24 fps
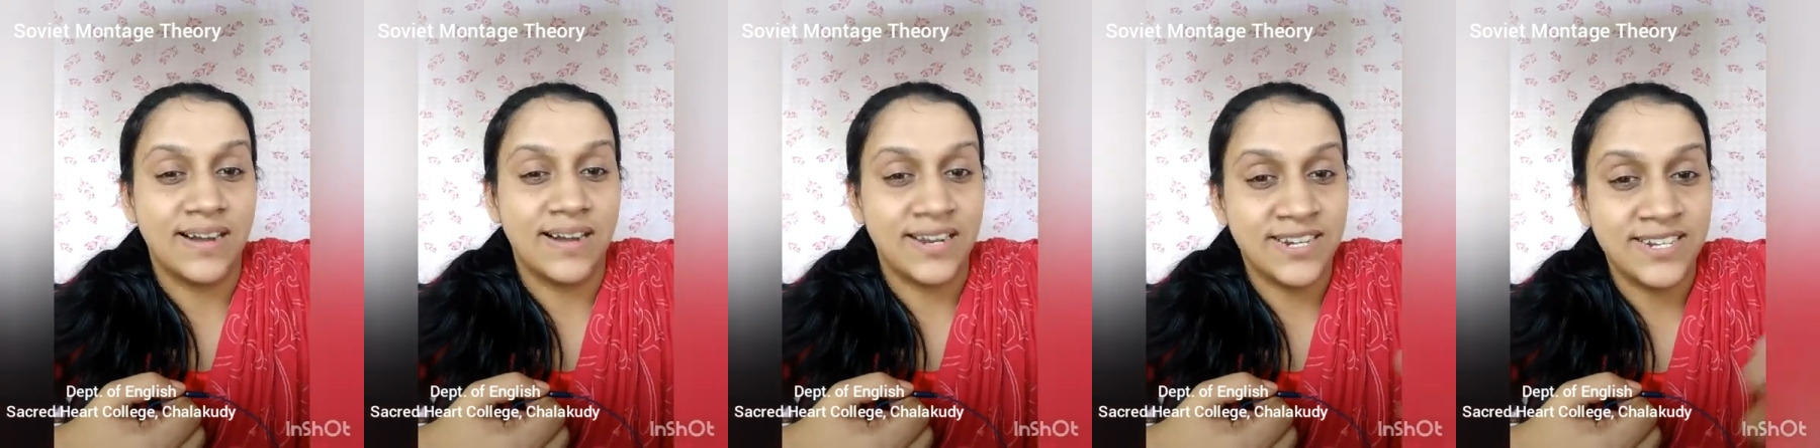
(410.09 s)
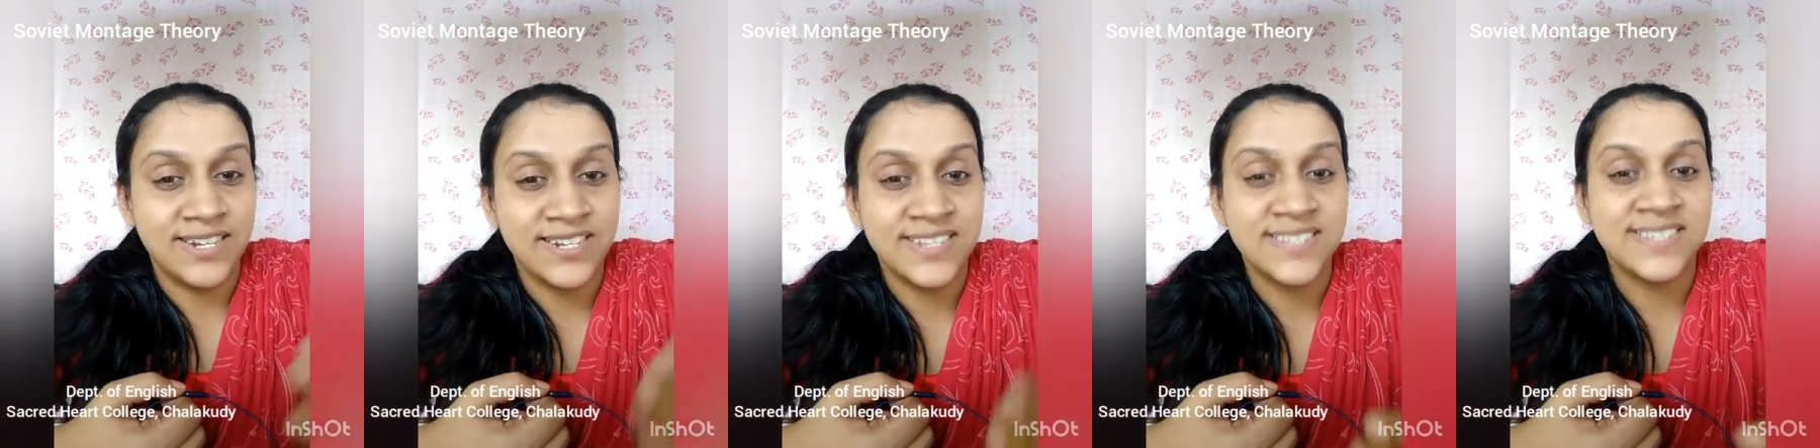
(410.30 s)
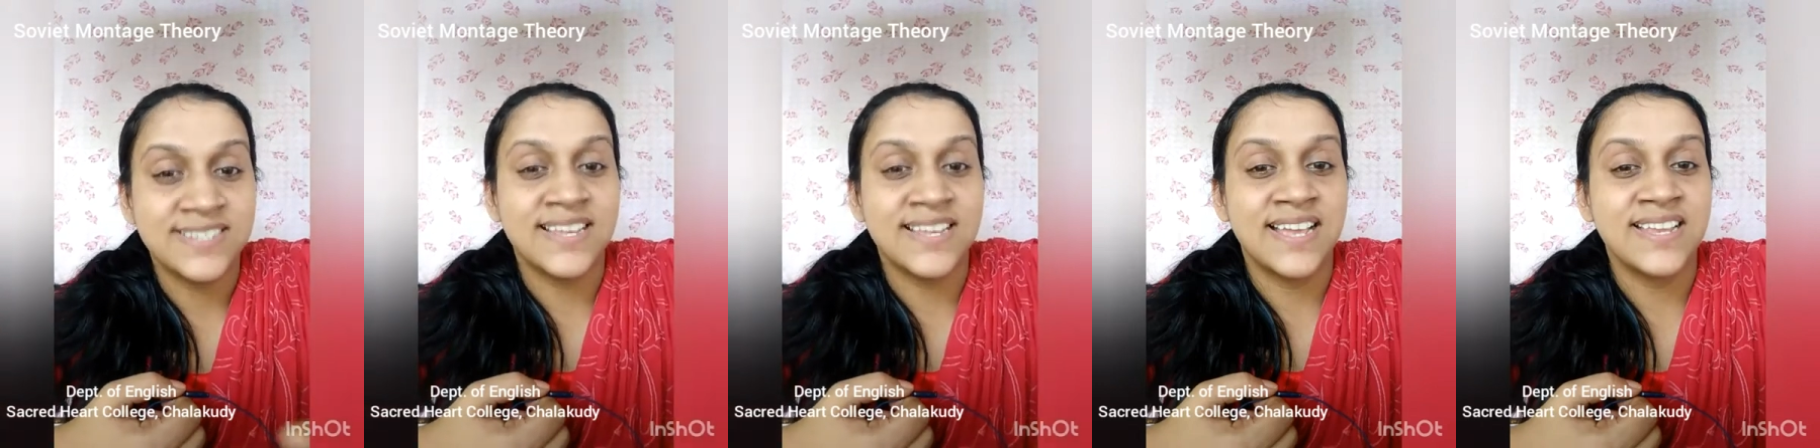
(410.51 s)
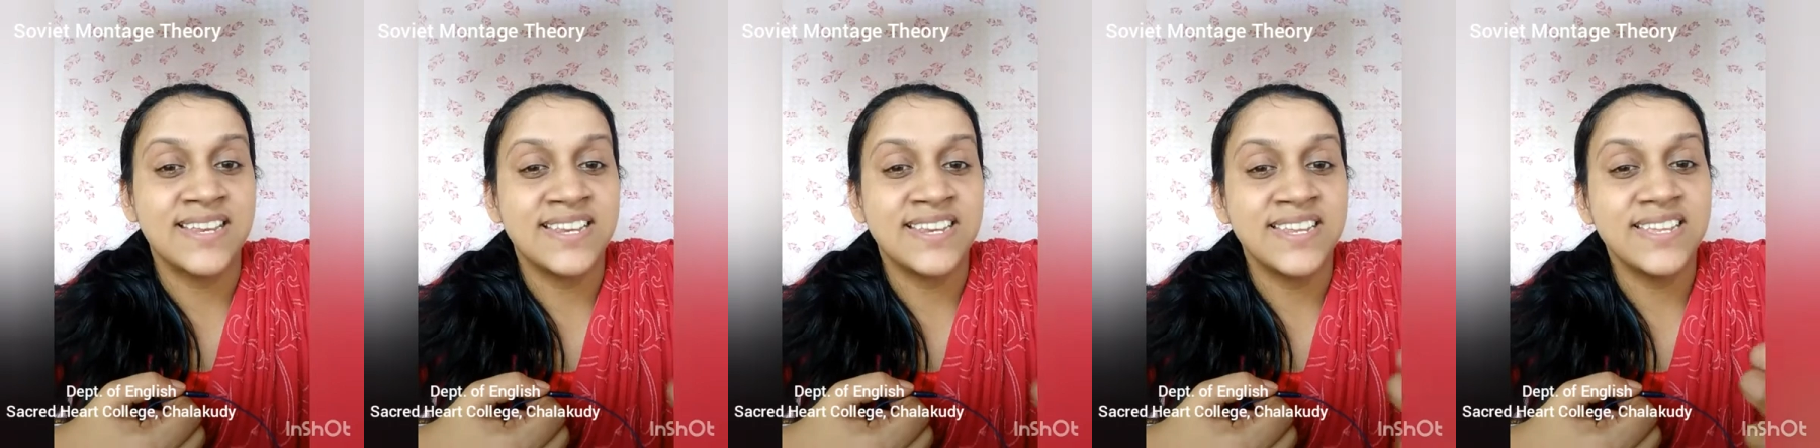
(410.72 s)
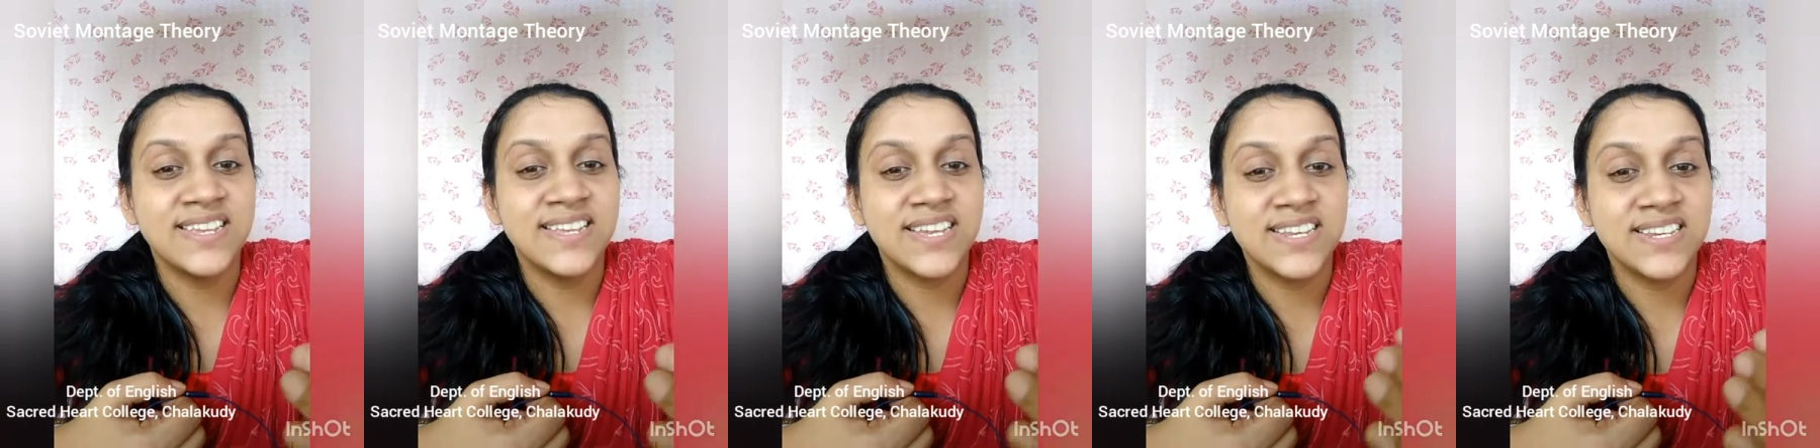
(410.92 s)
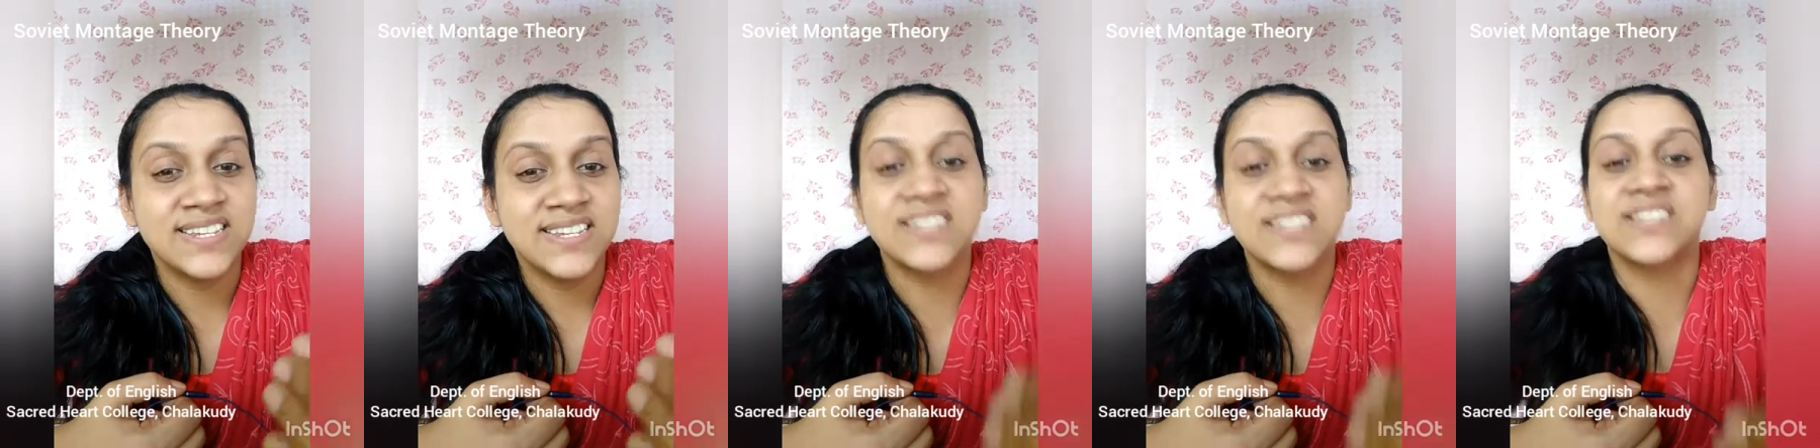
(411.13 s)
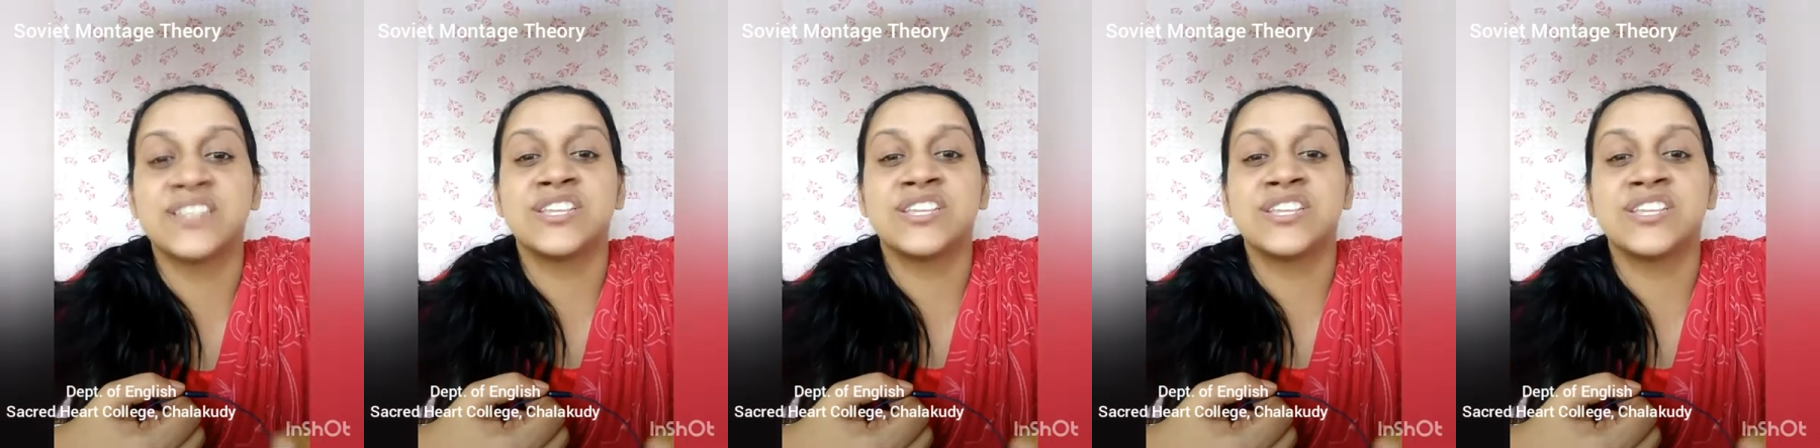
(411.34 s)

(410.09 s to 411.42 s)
understanding and